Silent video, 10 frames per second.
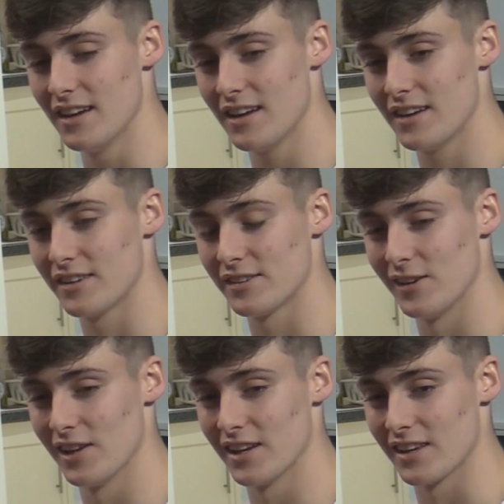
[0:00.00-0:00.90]
Yeah, so
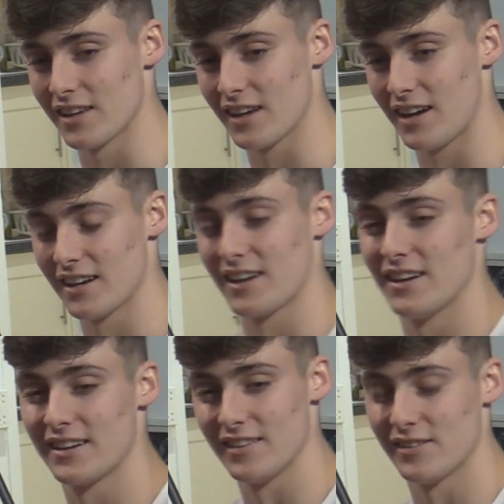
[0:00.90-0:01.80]
like I kind
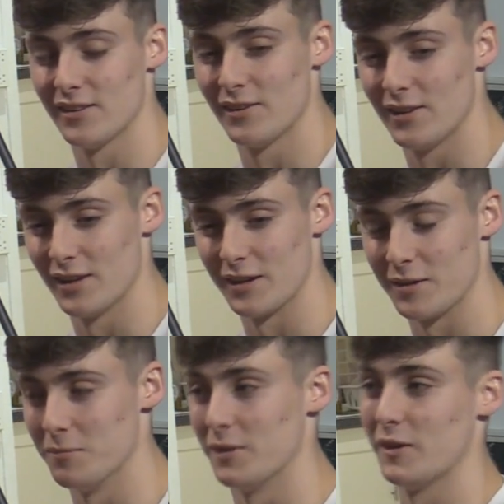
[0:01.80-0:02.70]
of consider it like
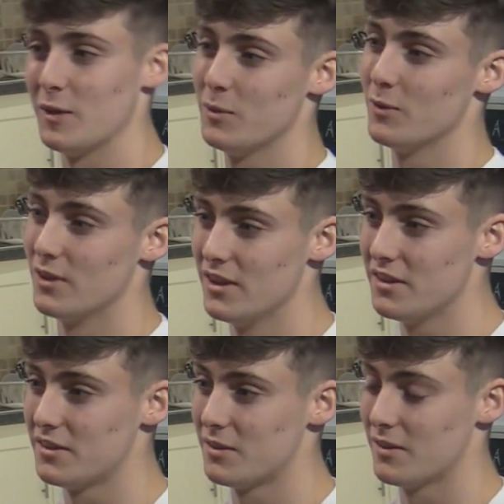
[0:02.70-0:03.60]
my debut
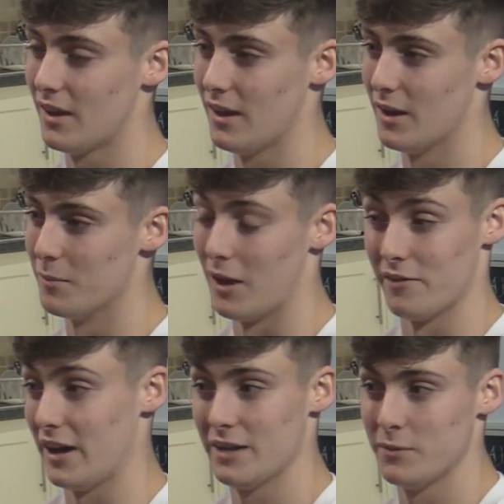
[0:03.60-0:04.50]
release. I've
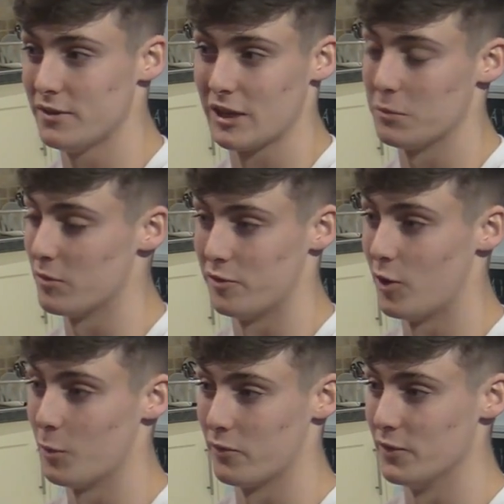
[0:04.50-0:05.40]
had music out
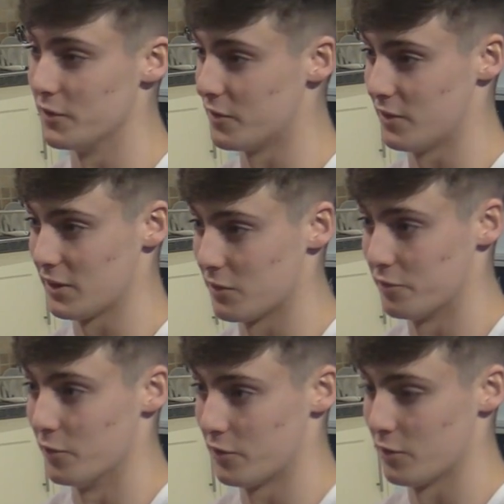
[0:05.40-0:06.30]
before, but I feel this is like the
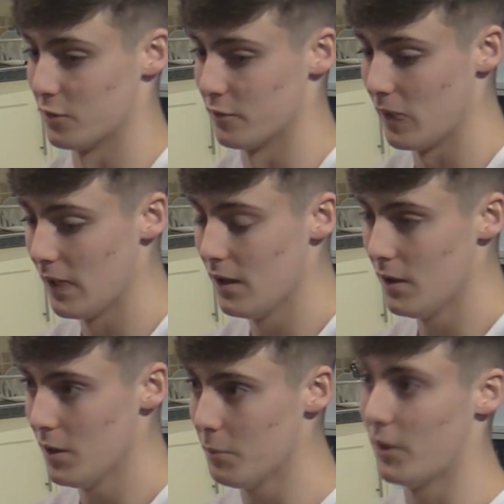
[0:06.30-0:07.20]
first sort of
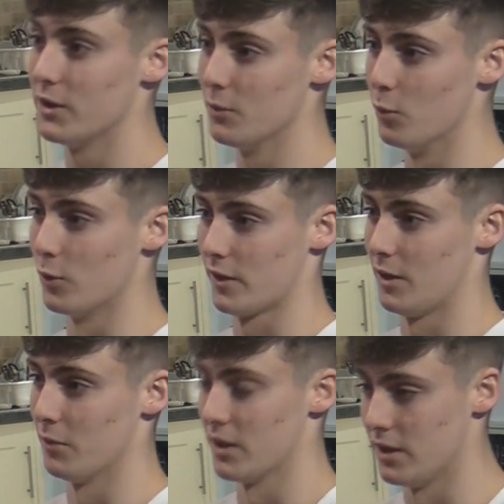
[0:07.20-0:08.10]
body of work that
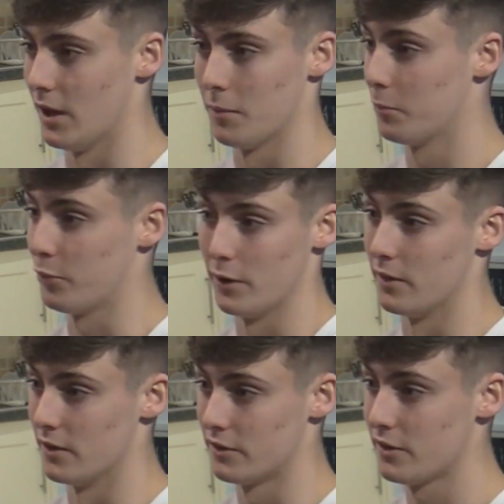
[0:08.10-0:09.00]
I'm like, yeah, proud of
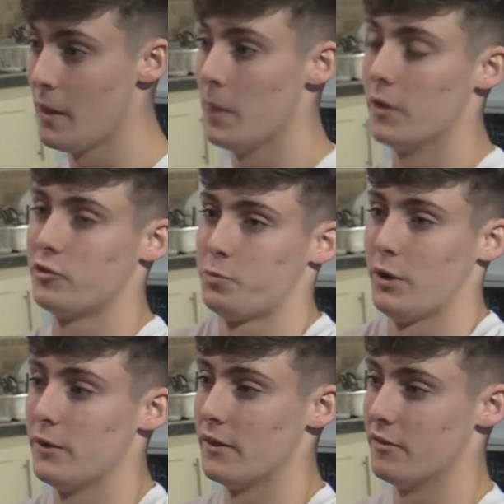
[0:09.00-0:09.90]
this. Not just
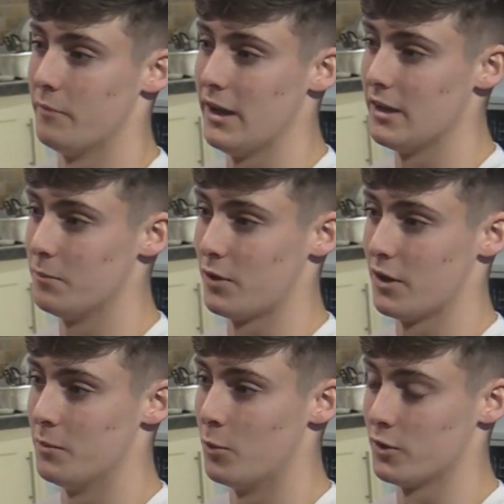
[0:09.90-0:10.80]
proud that I've made, but
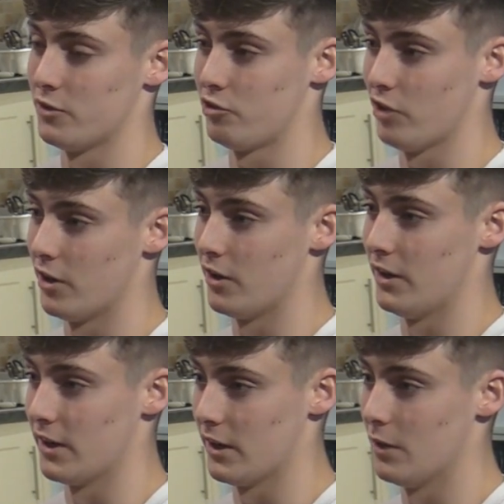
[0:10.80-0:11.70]
kind of more to share
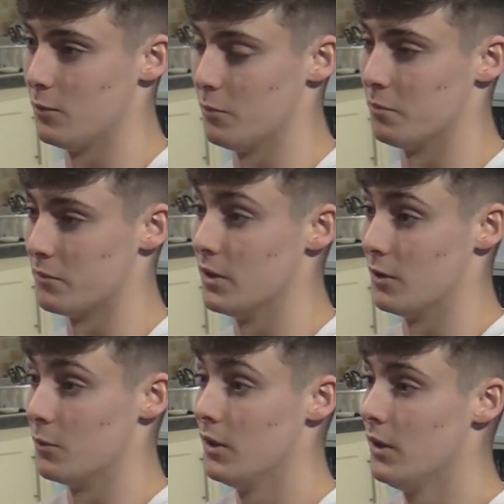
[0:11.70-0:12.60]
and get out, and you know.
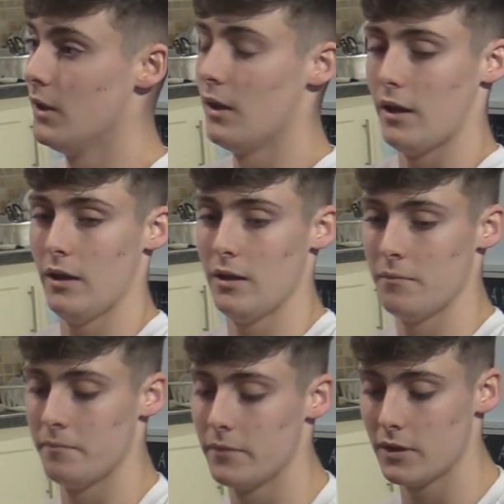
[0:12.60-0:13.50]
Yeah.